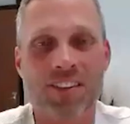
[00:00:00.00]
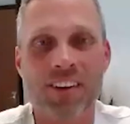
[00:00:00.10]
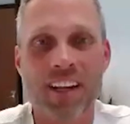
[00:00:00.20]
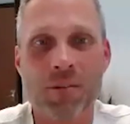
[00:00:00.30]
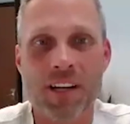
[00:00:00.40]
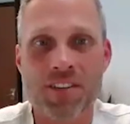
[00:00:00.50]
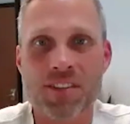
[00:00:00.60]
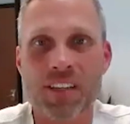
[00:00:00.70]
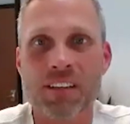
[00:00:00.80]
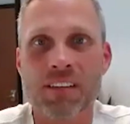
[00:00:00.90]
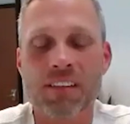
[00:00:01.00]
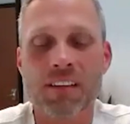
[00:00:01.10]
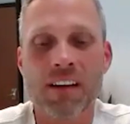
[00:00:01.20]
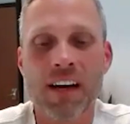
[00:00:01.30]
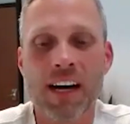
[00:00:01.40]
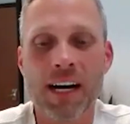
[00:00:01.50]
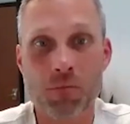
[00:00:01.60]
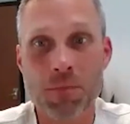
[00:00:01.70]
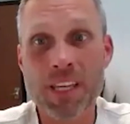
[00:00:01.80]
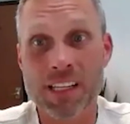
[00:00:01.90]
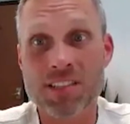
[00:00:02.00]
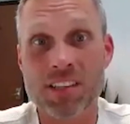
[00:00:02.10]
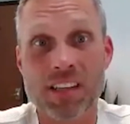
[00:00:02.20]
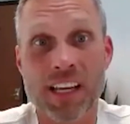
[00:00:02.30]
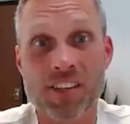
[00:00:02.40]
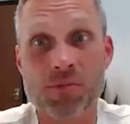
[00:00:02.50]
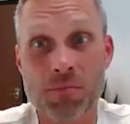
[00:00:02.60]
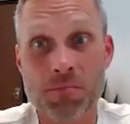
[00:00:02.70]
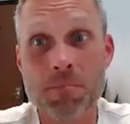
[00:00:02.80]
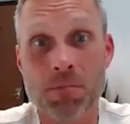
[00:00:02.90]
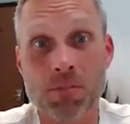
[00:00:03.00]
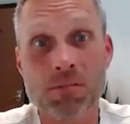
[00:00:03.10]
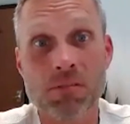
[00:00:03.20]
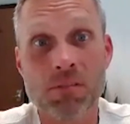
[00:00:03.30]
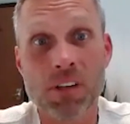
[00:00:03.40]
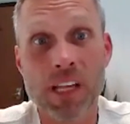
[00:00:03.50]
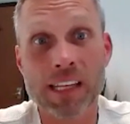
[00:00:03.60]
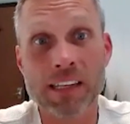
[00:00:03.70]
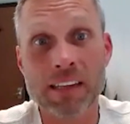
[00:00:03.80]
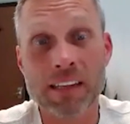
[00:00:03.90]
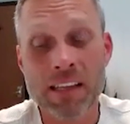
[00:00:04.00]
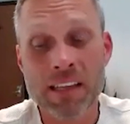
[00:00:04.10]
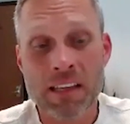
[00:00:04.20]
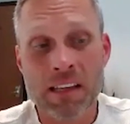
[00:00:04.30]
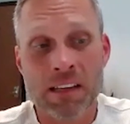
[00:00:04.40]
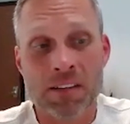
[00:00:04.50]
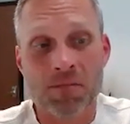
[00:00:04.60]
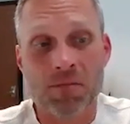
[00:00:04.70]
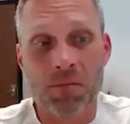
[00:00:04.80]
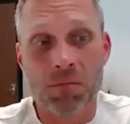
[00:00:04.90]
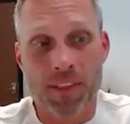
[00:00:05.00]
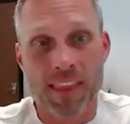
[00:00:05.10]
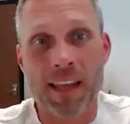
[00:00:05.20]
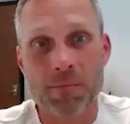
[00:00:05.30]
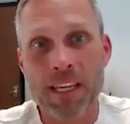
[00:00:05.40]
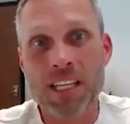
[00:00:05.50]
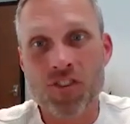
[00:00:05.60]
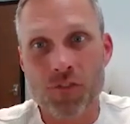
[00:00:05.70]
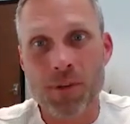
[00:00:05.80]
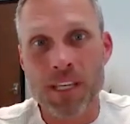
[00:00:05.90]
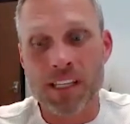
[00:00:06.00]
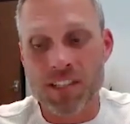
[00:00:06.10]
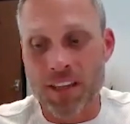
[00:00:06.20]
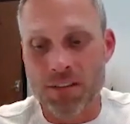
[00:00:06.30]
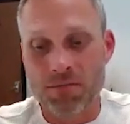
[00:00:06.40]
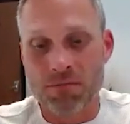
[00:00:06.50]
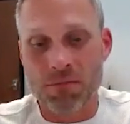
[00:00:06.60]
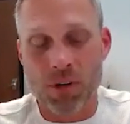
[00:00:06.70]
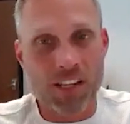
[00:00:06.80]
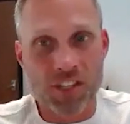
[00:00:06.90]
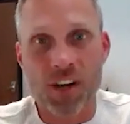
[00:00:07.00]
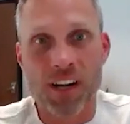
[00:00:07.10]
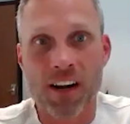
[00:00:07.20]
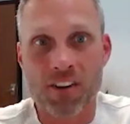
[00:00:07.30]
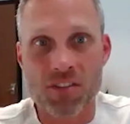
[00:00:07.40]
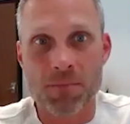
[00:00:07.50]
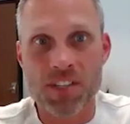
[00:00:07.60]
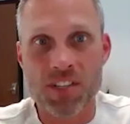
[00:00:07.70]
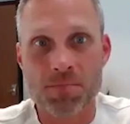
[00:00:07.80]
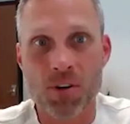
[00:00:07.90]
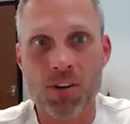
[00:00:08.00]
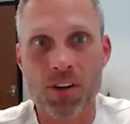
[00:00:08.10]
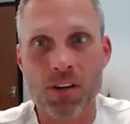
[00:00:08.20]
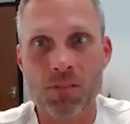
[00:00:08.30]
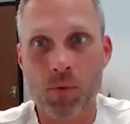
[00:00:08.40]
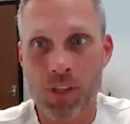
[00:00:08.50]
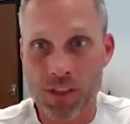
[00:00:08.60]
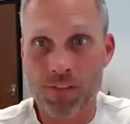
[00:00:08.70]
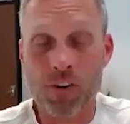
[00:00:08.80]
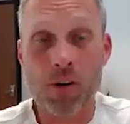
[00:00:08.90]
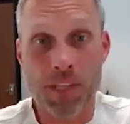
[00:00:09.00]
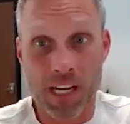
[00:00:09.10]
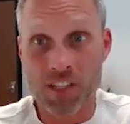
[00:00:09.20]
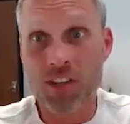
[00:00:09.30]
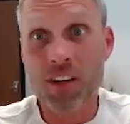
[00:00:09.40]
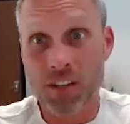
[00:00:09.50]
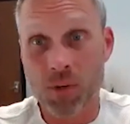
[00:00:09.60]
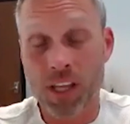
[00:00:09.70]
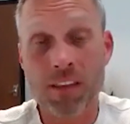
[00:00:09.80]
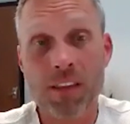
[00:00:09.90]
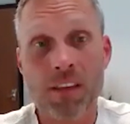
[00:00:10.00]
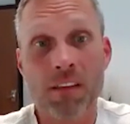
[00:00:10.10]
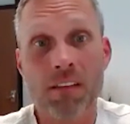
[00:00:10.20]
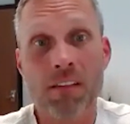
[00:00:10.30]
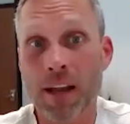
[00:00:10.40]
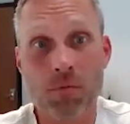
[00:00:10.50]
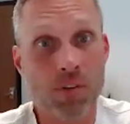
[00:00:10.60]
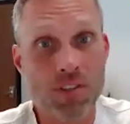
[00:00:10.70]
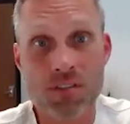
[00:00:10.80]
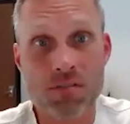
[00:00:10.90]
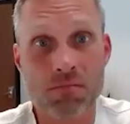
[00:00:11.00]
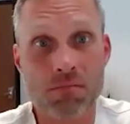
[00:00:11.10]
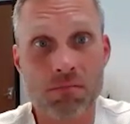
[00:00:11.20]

such a great question. For me, it's the connection with people. And what that means for me is when I started out as a business broker with the firm that I started with, I was